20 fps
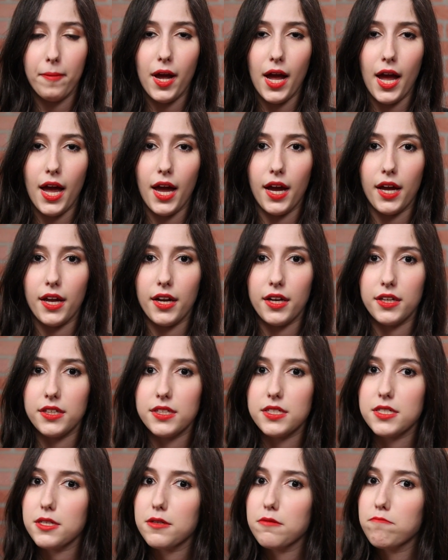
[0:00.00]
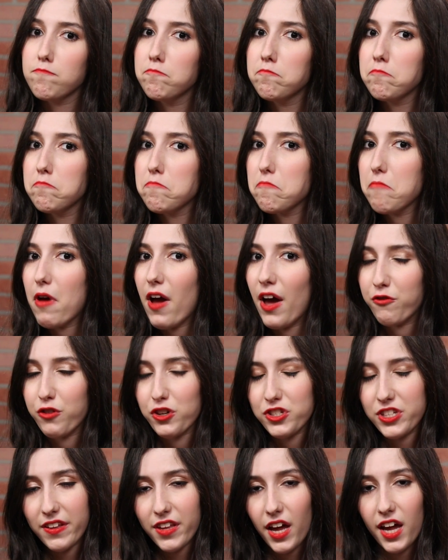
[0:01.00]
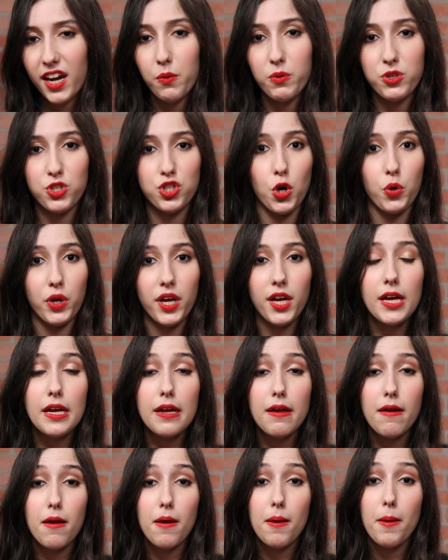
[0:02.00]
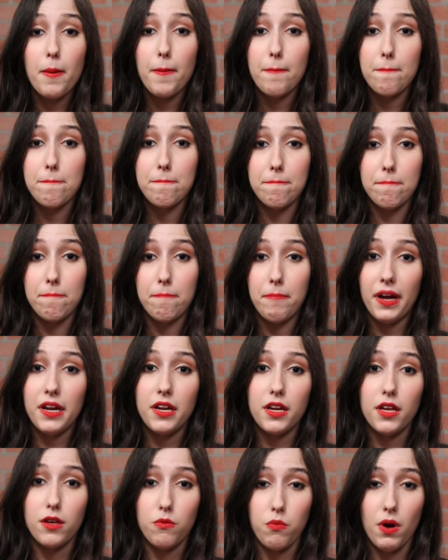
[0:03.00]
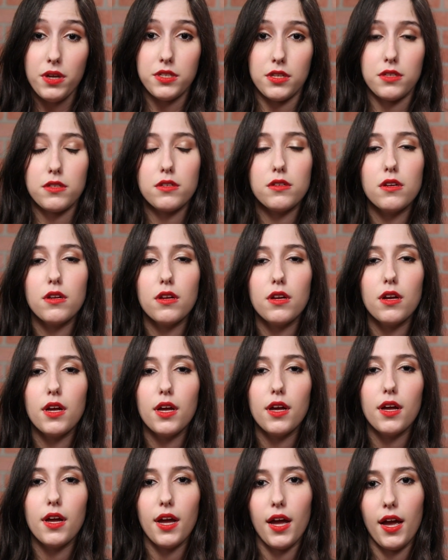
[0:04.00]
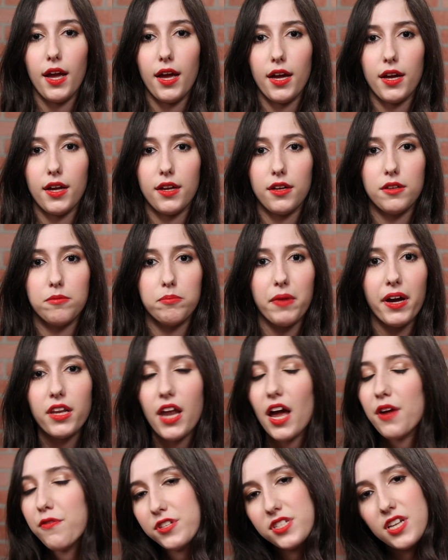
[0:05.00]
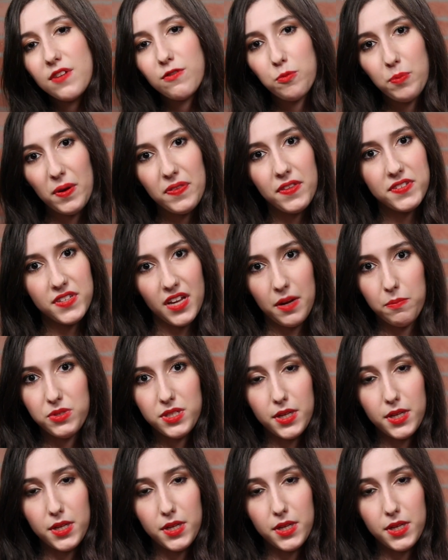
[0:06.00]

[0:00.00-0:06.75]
And at first I thought he was joking, but he wasn't. And my life has never been the same